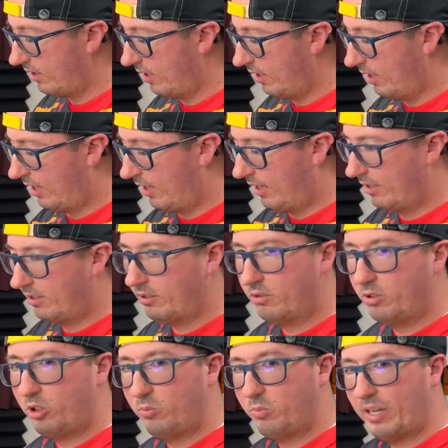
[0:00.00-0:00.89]
So
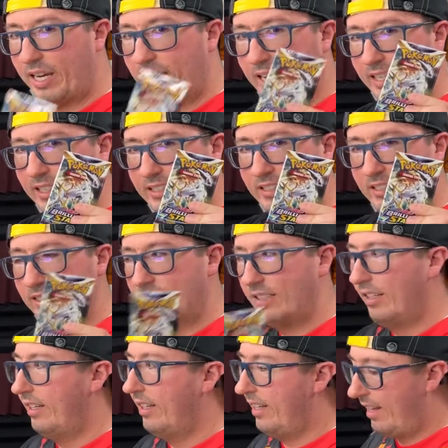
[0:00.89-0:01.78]
2 packs,
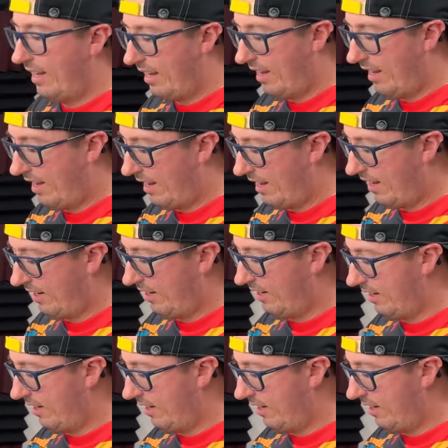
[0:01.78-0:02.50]
and